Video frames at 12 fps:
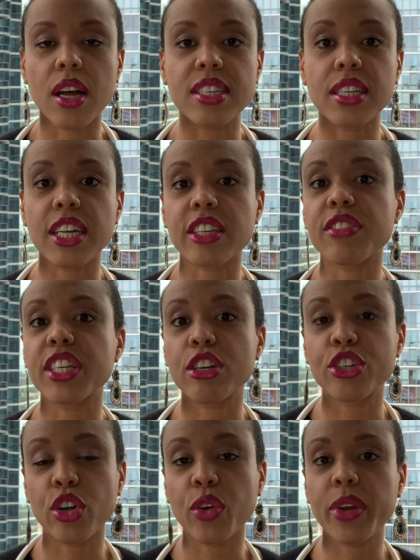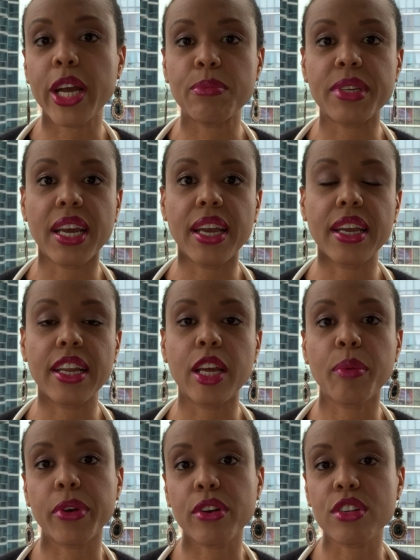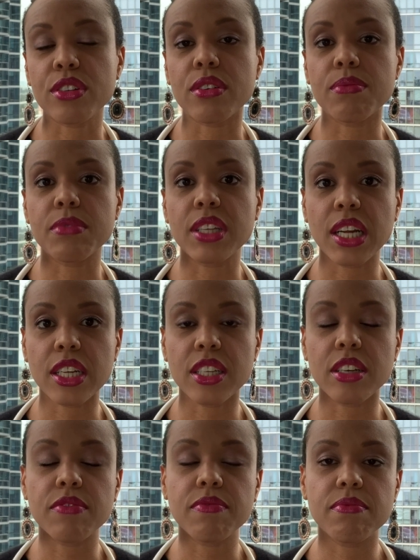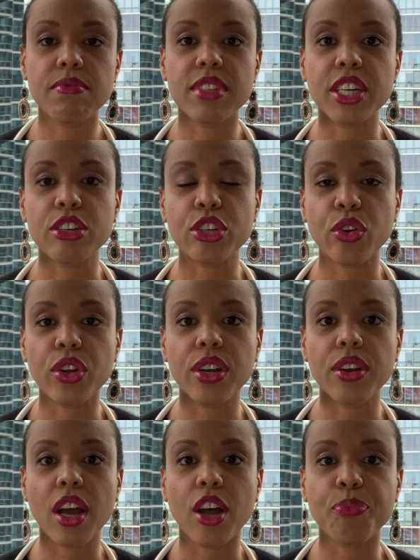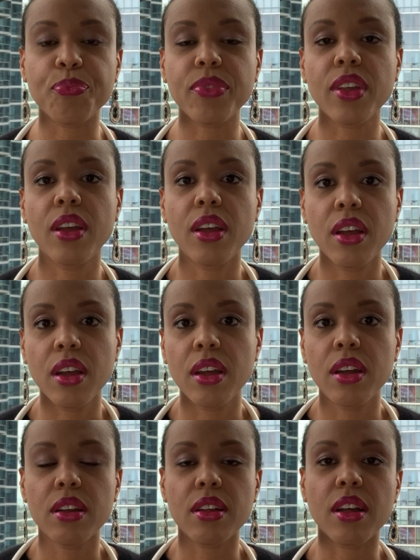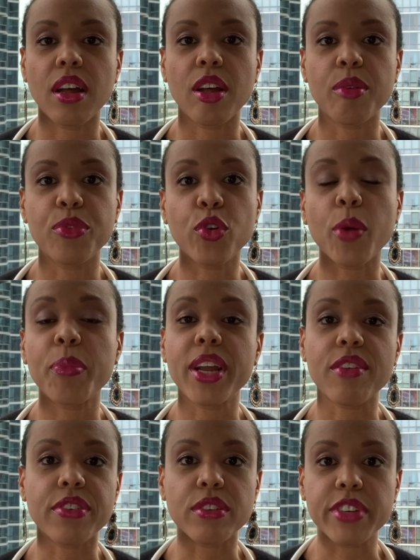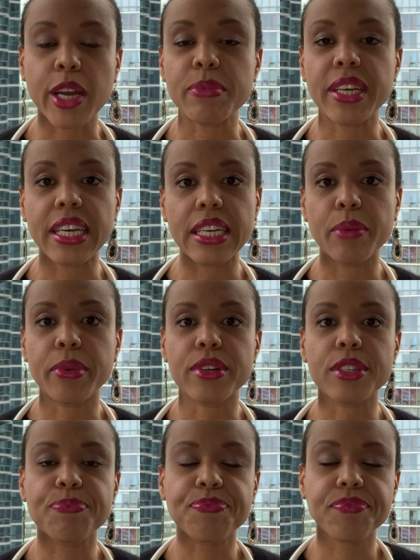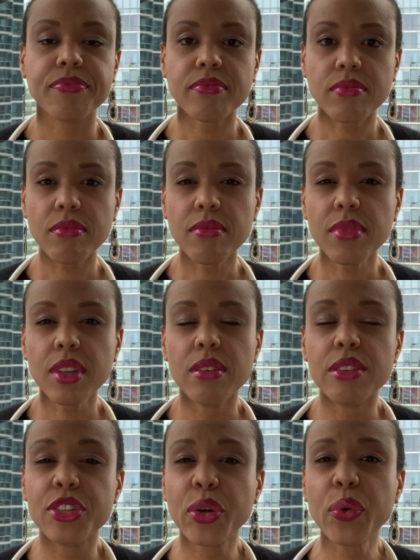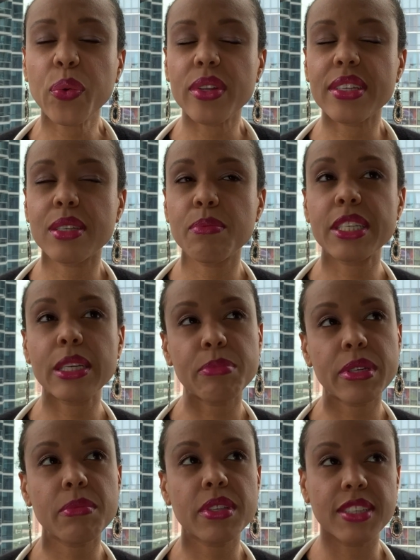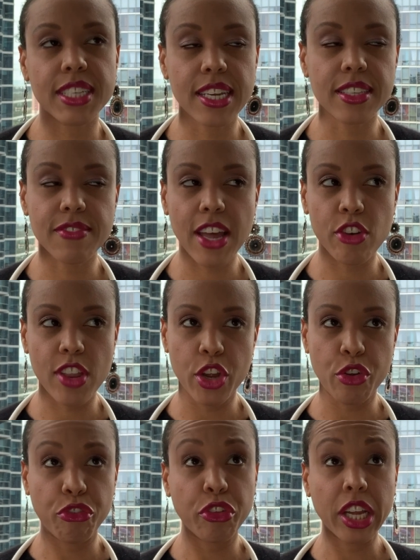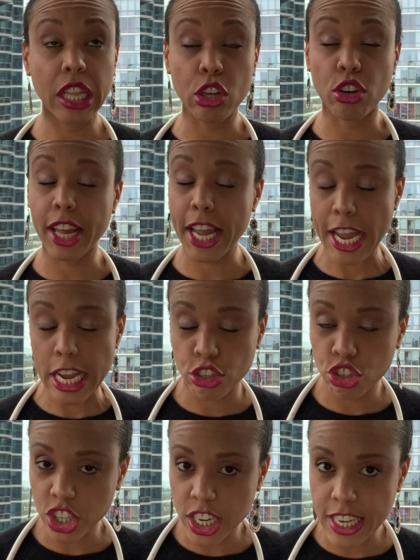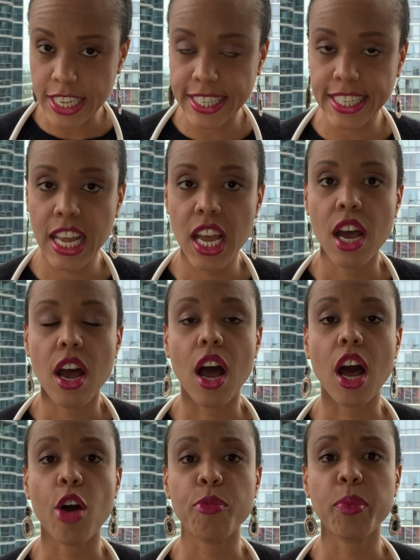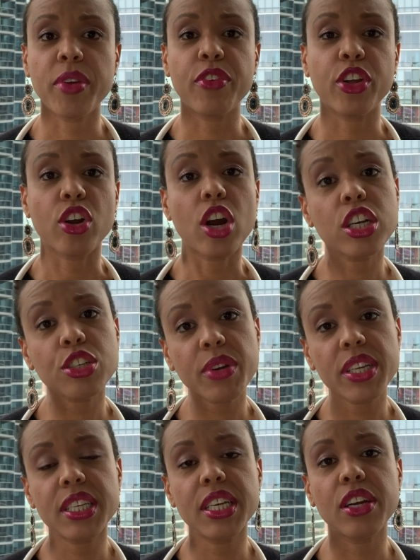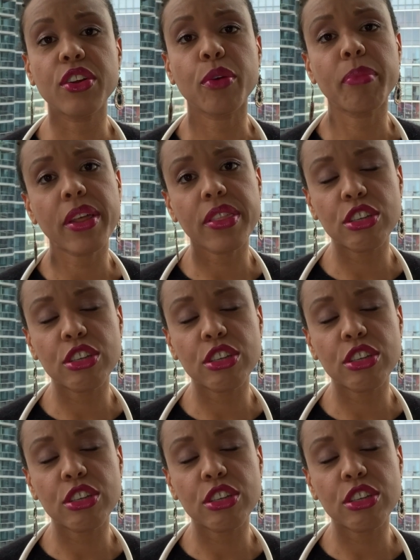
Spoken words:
selective serotonin reuptake inhibitors, or selective serotonin norepinephrine reuptake inhibitors. So some symptoms and signs of that are that you're feeling a little anxious. You may feel your heart's racing or your mouth